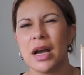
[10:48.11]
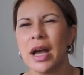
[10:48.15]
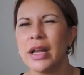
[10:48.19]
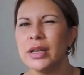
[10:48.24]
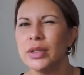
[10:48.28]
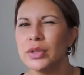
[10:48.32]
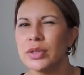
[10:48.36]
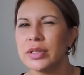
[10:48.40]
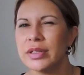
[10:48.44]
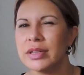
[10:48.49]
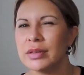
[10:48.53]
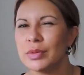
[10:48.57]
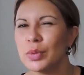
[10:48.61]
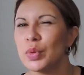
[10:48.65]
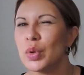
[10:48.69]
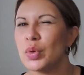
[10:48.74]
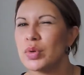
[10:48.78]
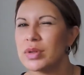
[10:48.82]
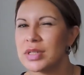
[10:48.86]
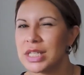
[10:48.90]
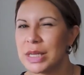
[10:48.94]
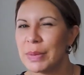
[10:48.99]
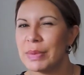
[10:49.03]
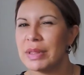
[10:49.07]
I
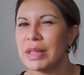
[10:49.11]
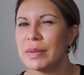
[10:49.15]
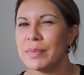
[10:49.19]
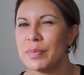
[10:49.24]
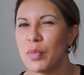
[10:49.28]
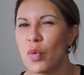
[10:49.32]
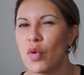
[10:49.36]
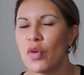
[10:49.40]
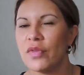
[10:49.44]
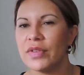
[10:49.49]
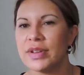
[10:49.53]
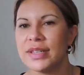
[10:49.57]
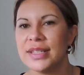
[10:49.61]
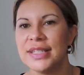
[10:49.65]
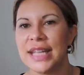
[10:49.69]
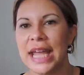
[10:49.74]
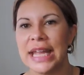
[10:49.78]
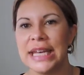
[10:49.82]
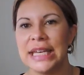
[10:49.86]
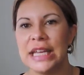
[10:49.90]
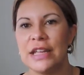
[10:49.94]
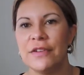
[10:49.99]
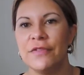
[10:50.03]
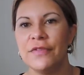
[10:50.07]
call some of them more of a
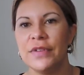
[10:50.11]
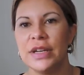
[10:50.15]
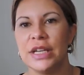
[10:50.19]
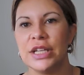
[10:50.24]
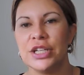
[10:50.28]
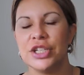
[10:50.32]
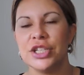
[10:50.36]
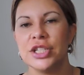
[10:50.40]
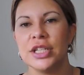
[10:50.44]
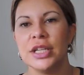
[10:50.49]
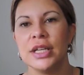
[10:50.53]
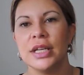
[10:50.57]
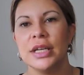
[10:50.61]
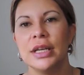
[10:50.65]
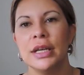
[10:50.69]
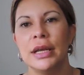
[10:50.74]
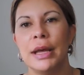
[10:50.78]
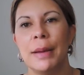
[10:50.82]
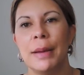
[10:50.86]
satiny finish.